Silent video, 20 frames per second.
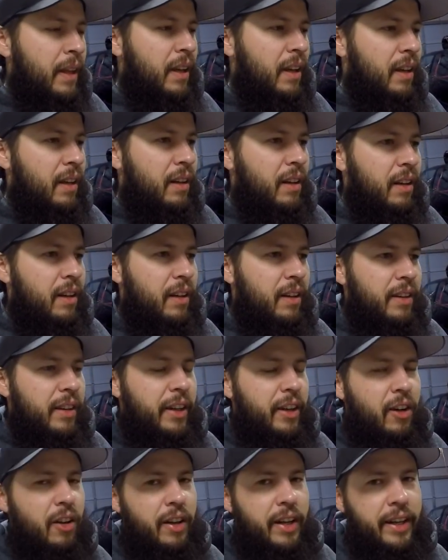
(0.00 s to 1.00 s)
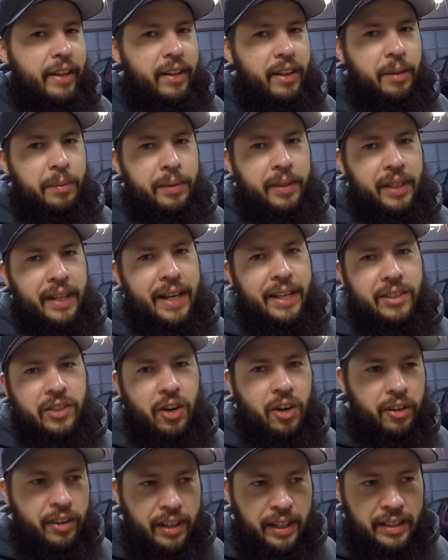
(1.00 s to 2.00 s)
And they all add up. The last
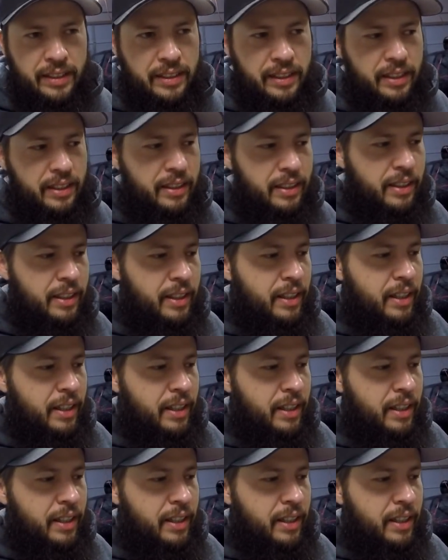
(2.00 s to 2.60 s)
car that I did,